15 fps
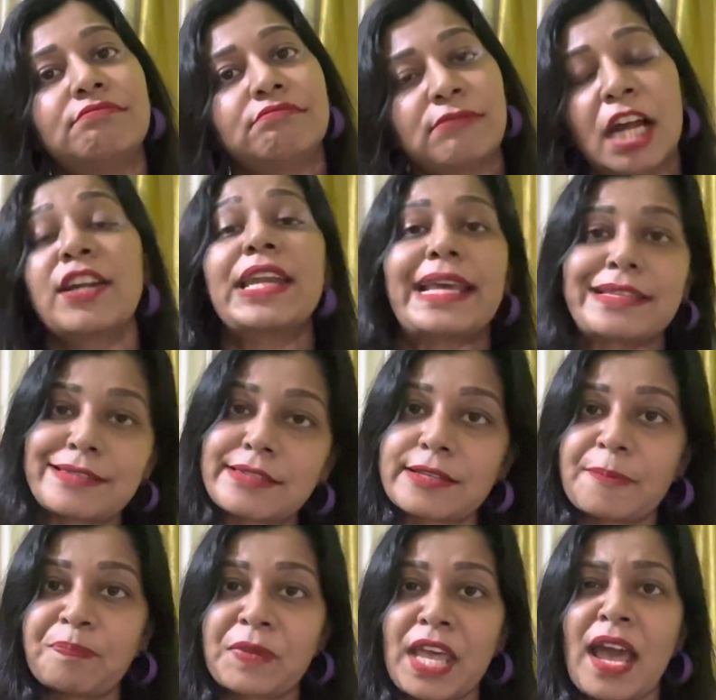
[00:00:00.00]
a test.
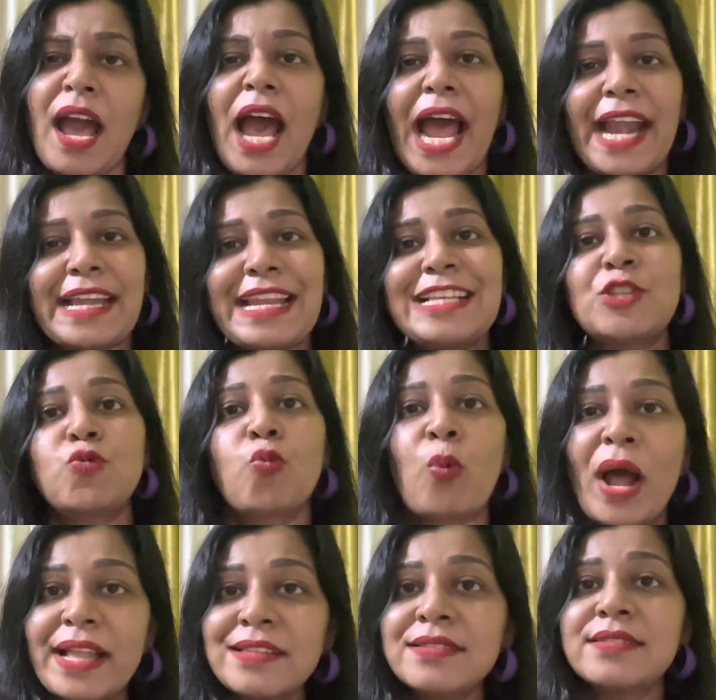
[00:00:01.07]
At least
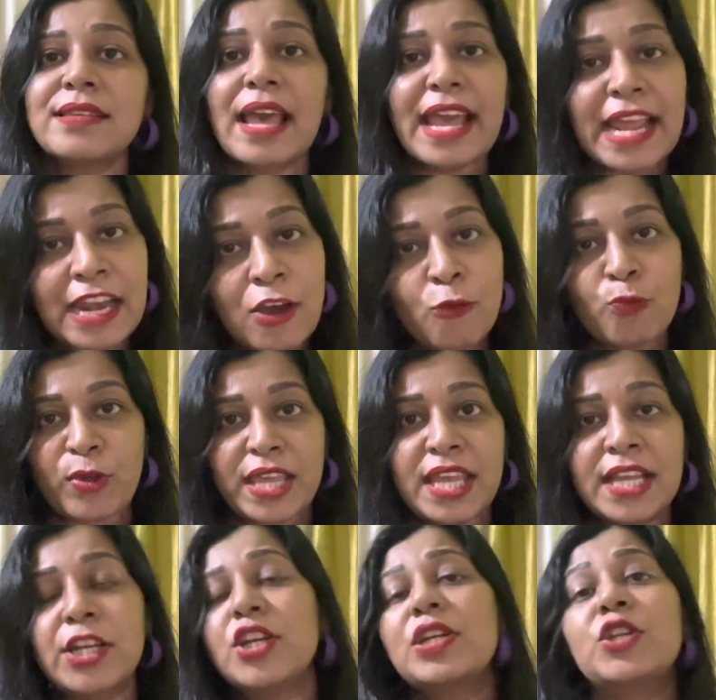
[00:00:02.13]
once in a
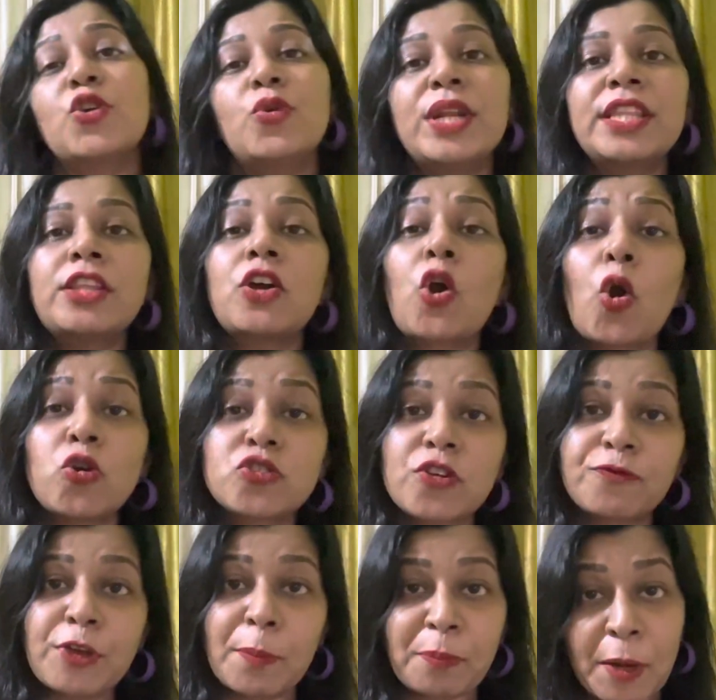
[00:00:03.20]
week during the course
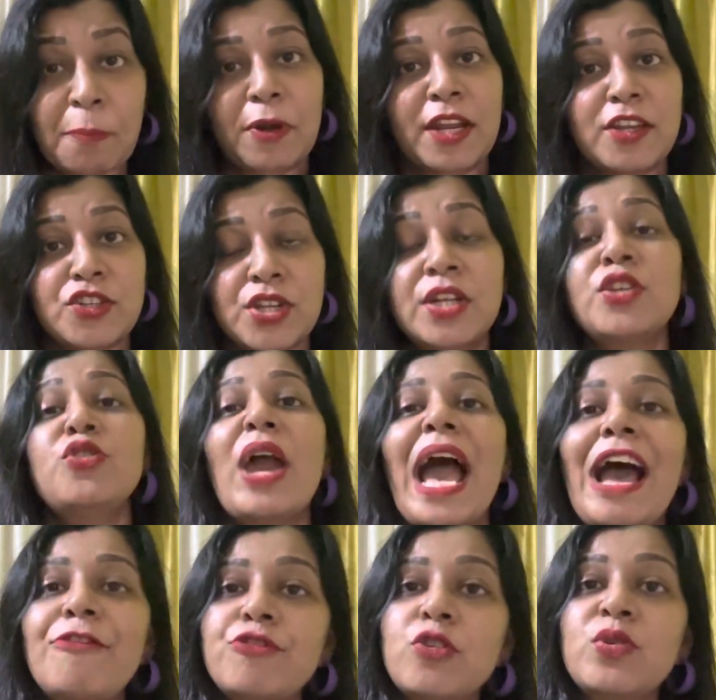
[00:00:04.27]
of your preparation, you
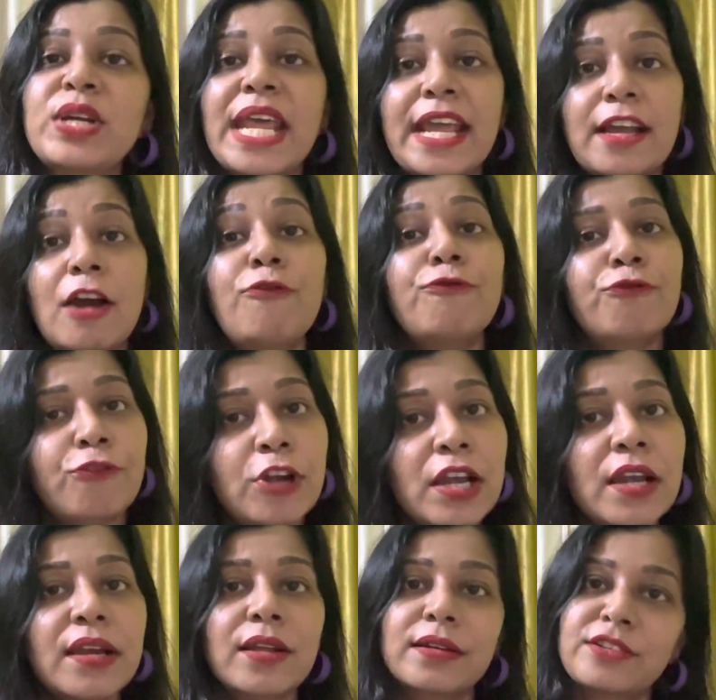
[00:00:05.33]
have to take a full
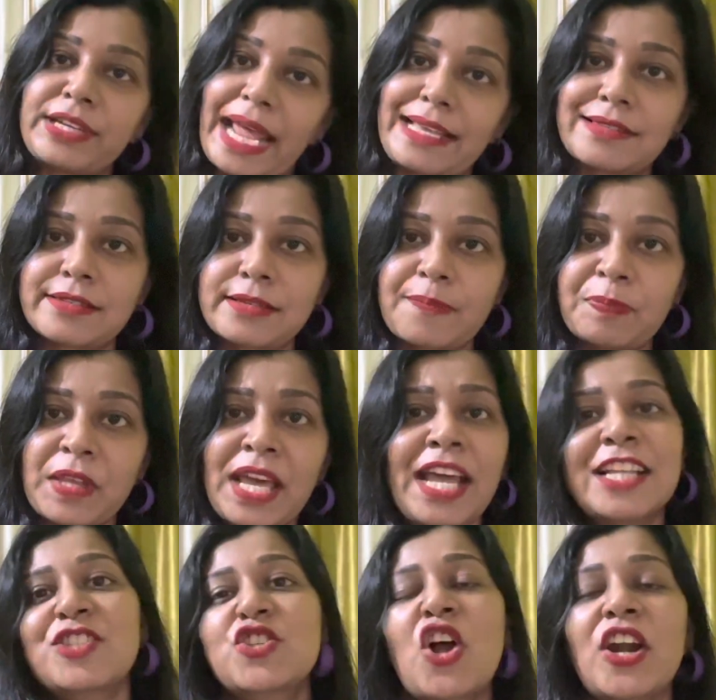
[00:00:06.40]
test.
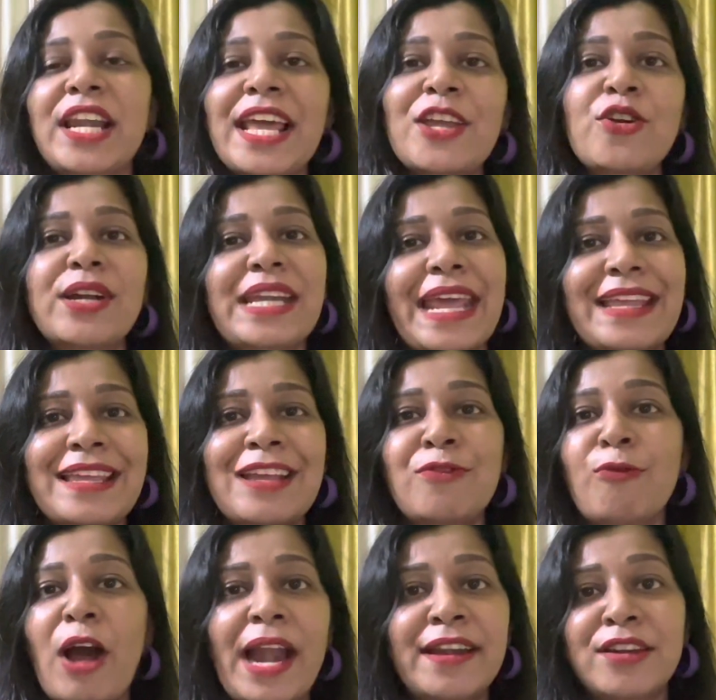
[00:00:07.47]
It's not like you're taking
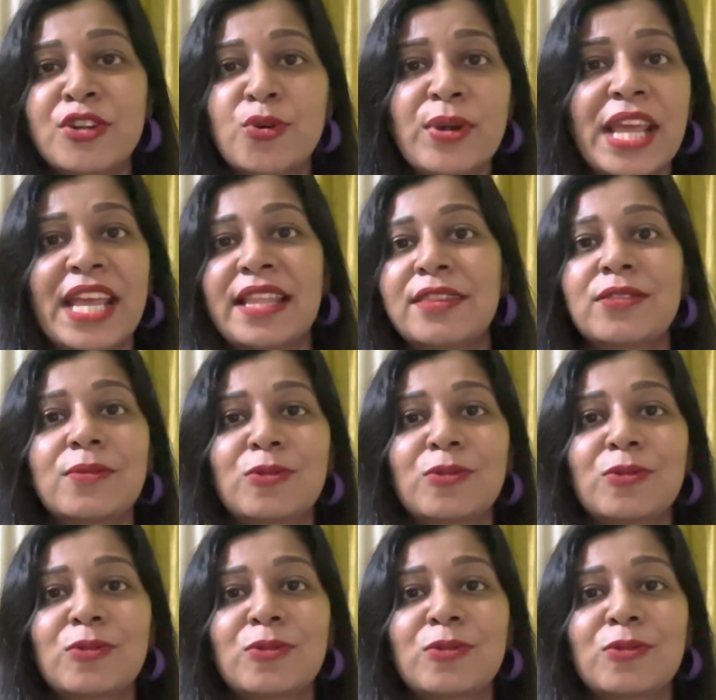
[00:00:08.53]
one today,